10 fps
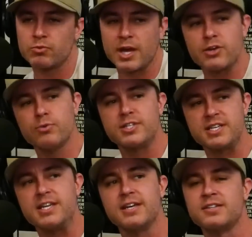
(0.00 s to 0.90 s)
like you would
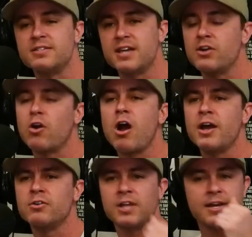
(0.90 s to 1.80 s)
see kids on set
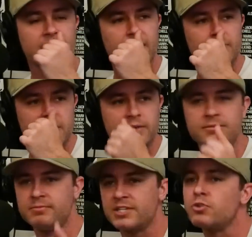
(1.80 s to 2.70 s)
crying or like being
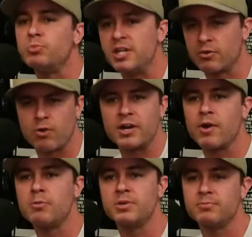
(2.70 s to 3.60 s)
disobedient, running
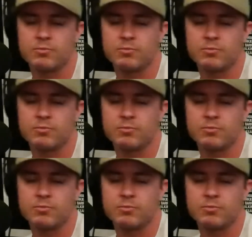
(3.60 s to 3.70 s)
around.